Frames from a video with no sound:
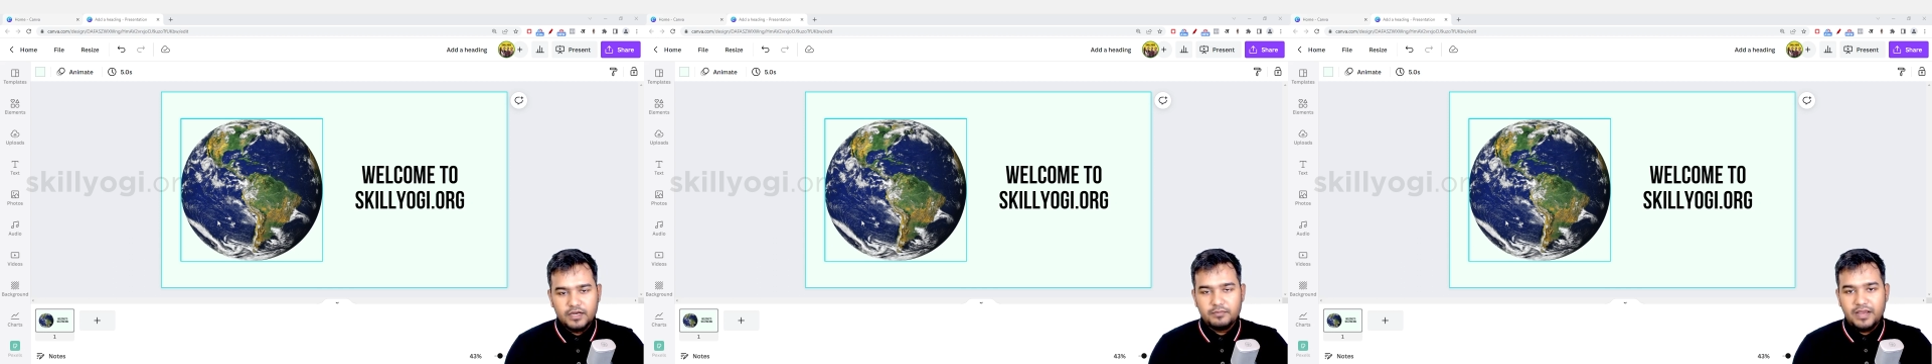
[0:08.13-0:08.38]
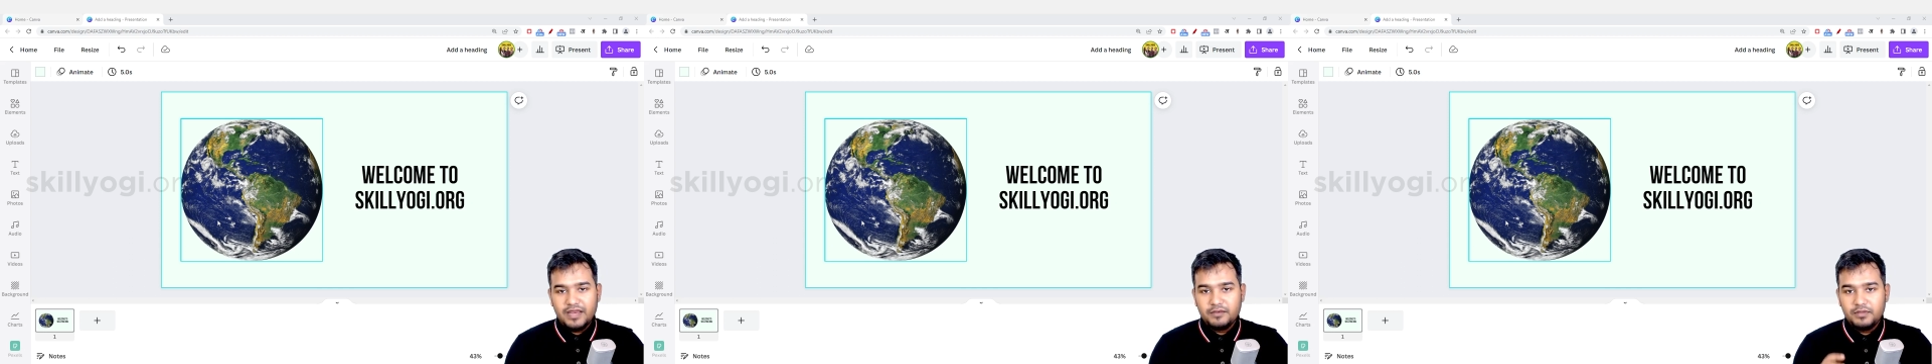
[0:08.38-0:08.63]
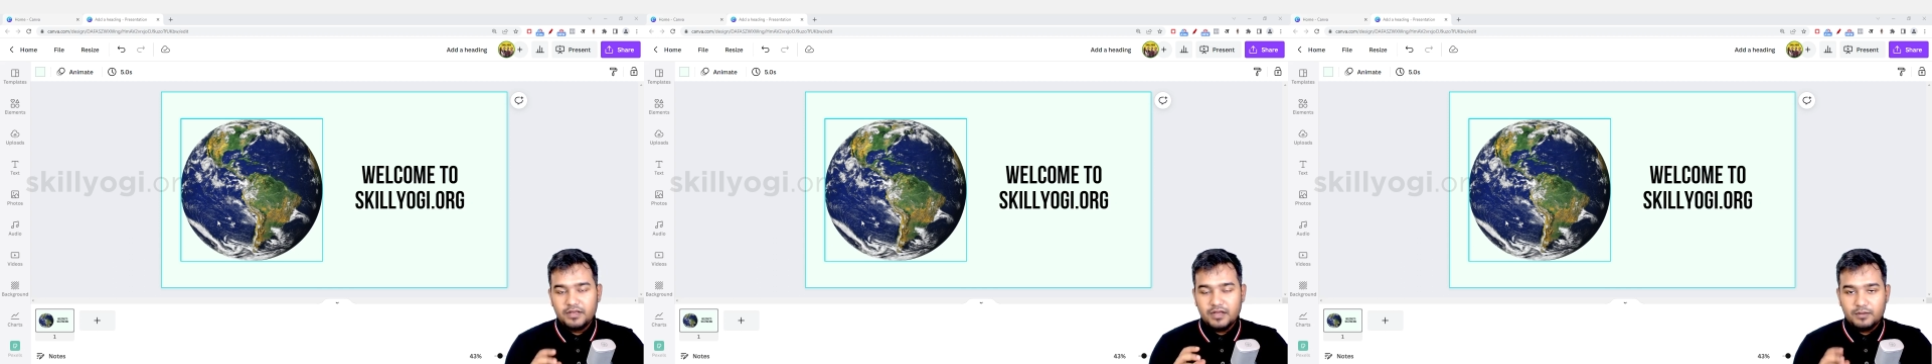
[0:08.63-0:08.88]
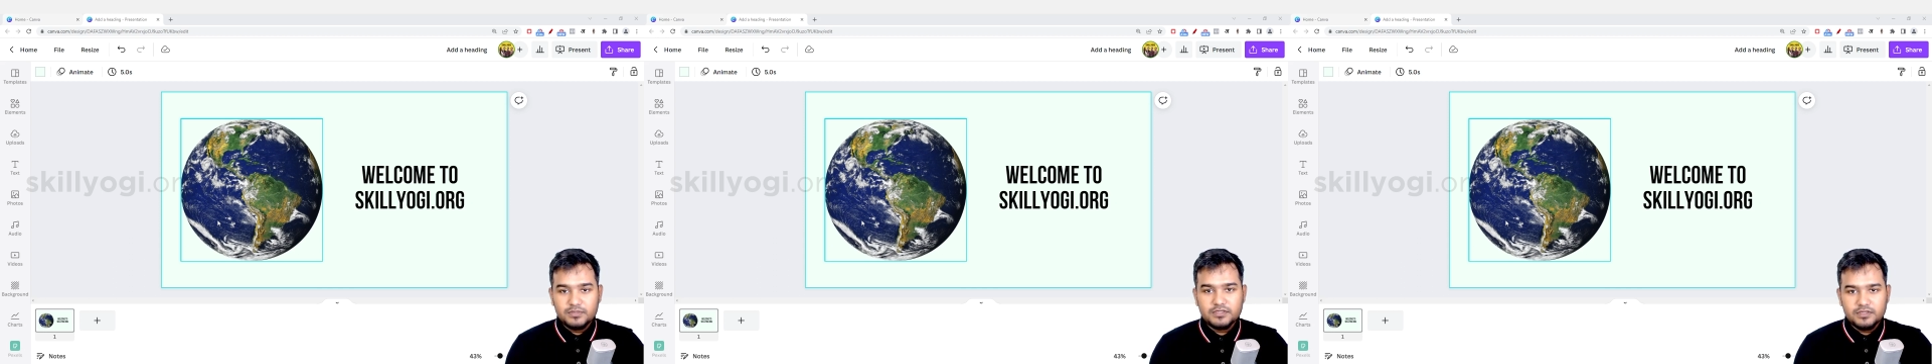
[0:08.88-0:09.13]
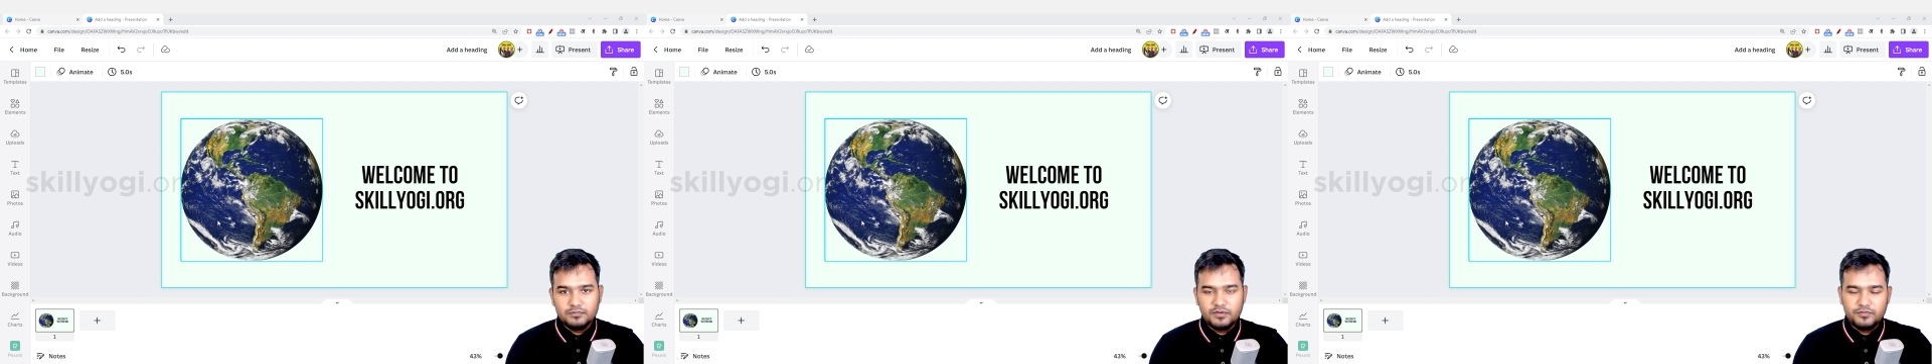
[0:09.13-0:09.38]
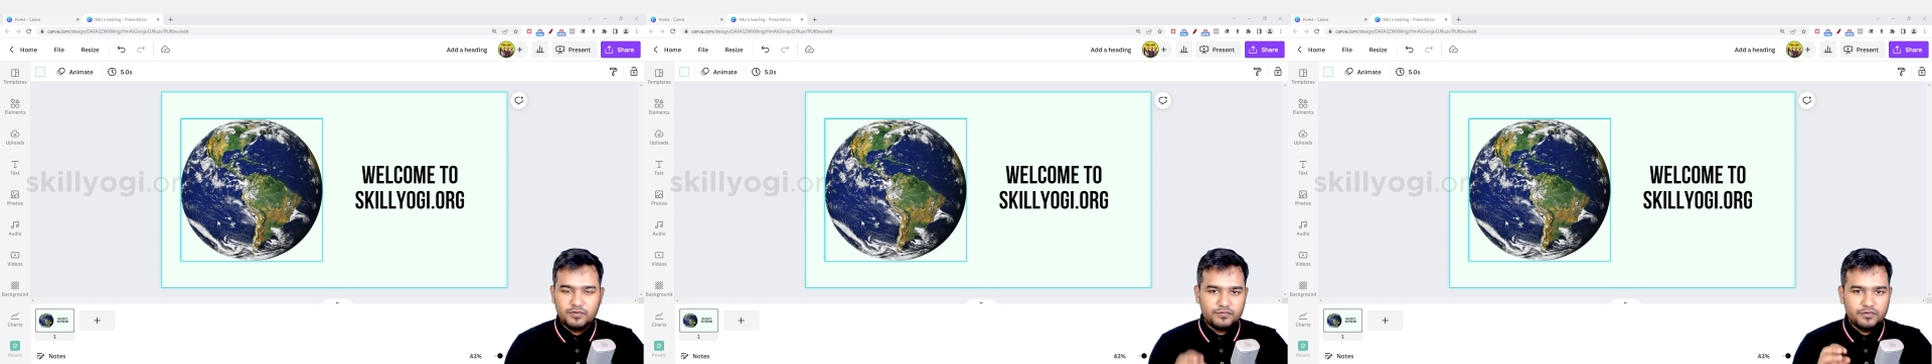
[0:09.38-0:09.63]
it might be cumbersome
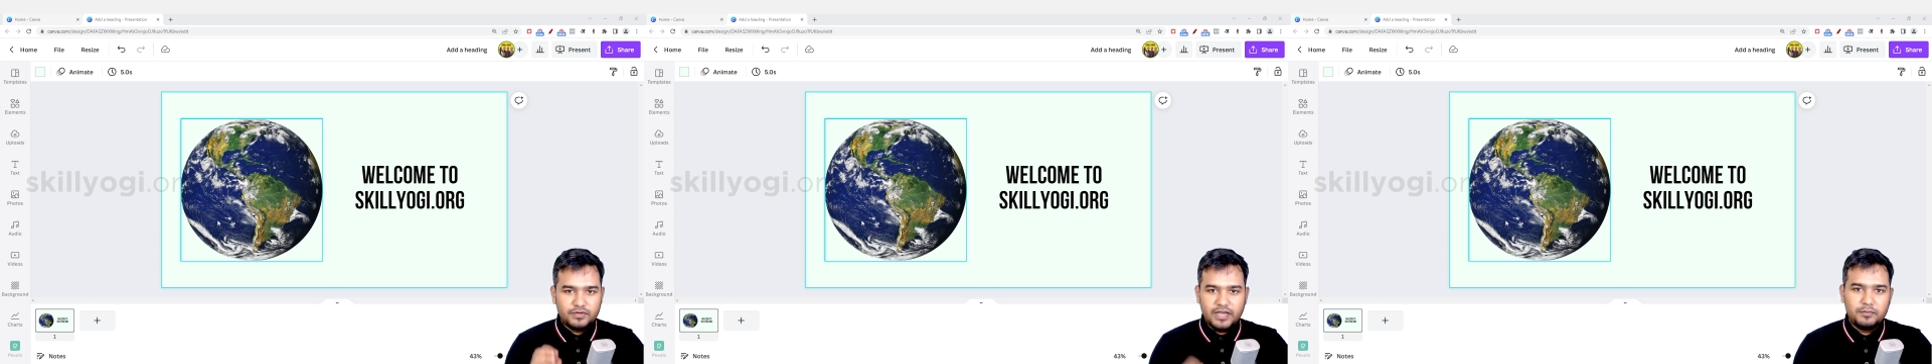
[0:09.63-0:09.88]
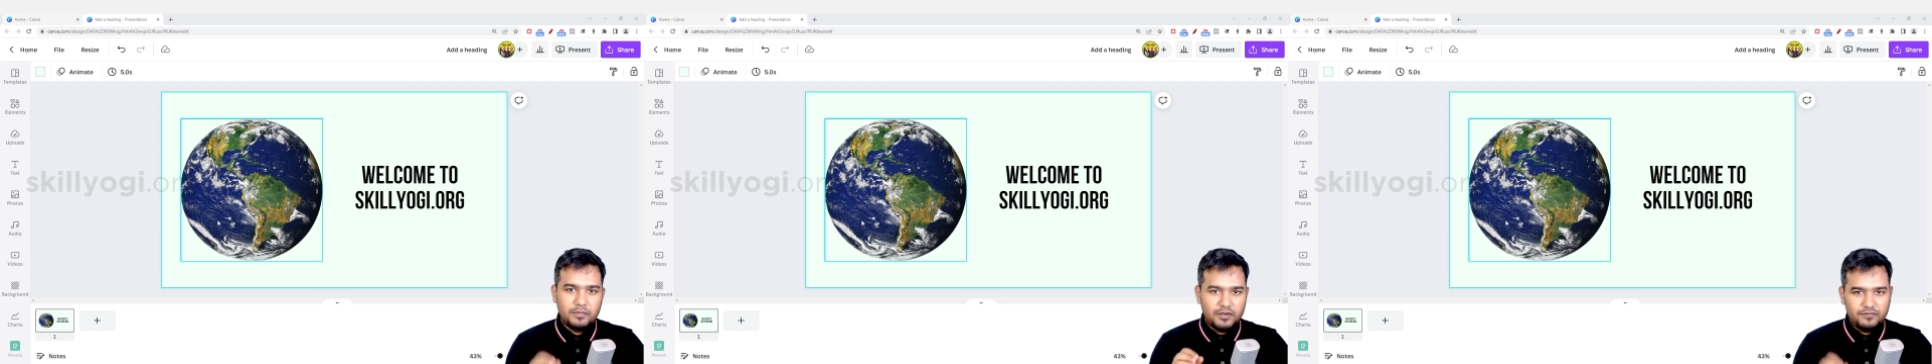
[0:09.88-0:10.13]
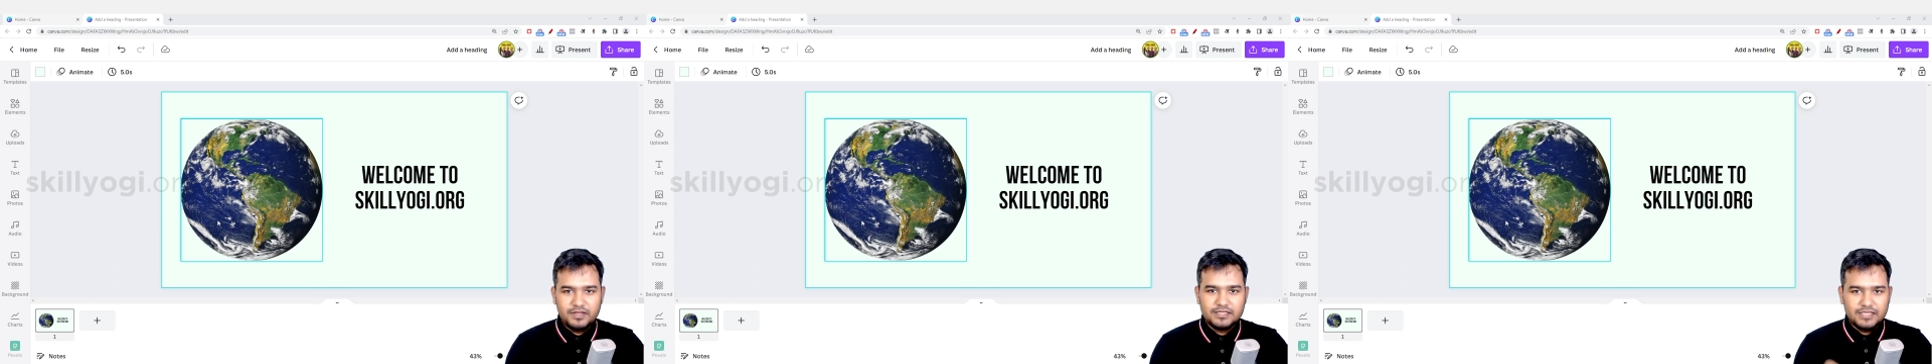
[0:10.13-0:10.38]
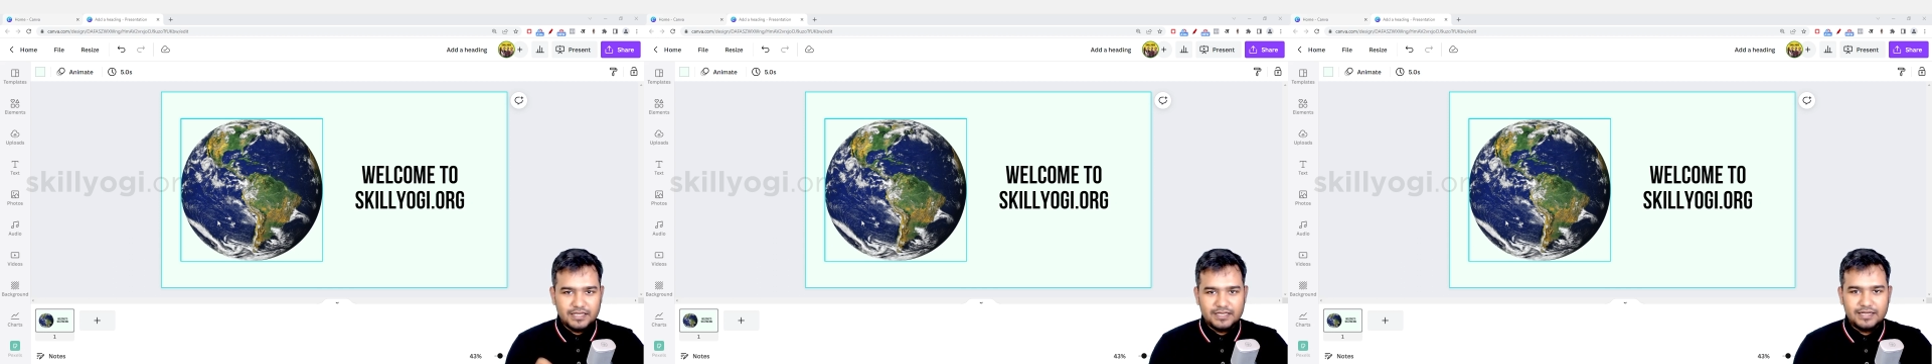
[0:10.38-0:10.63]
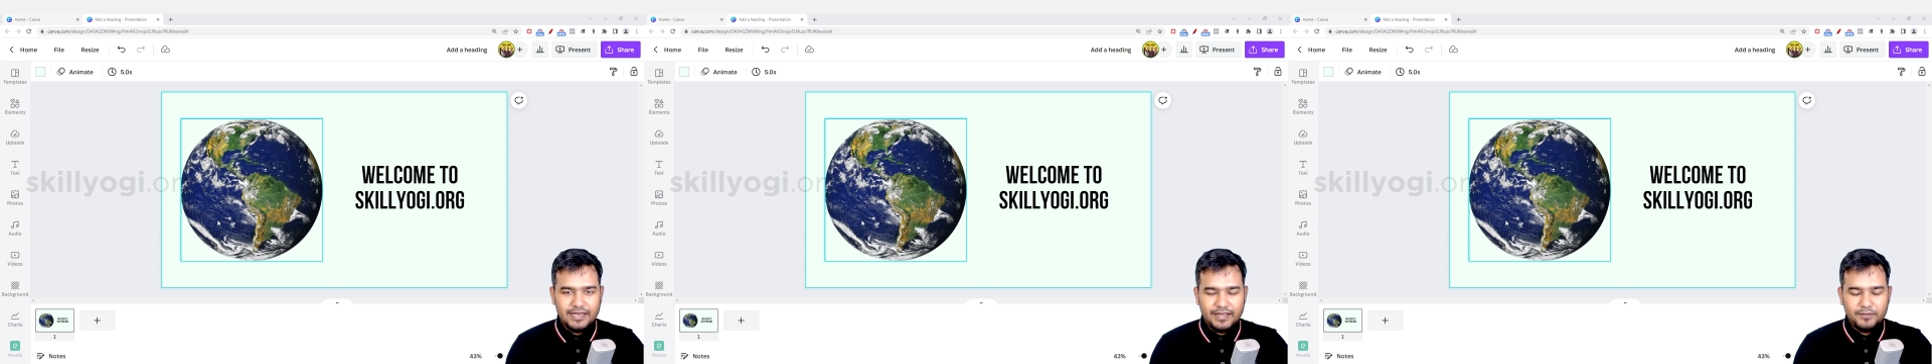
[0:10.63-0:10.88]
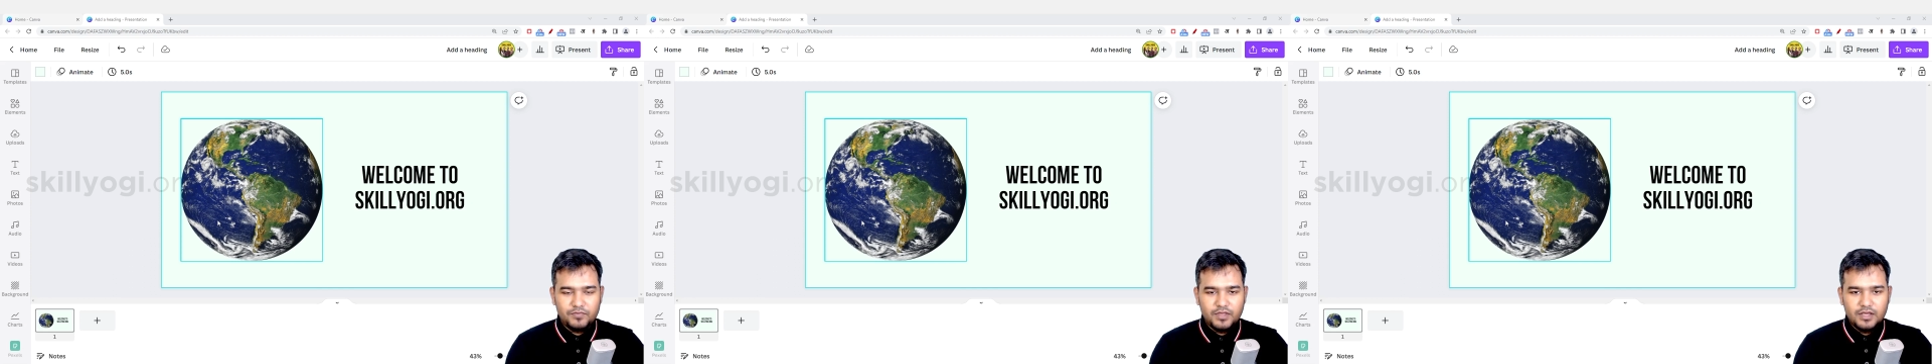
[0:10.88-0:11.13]
if you have to type every single
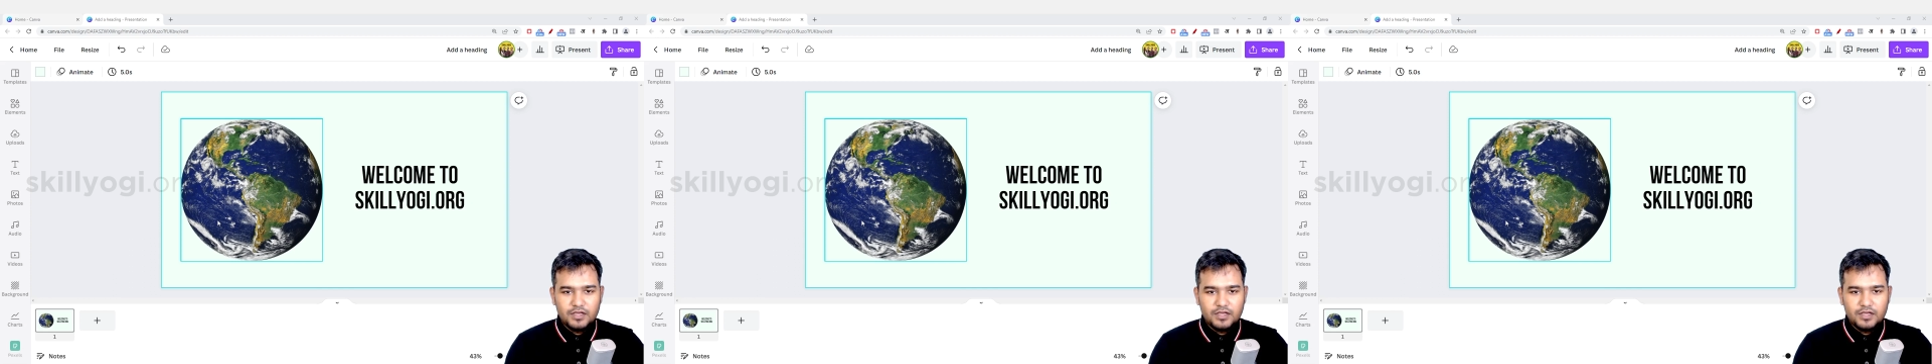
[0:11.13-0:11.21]
day.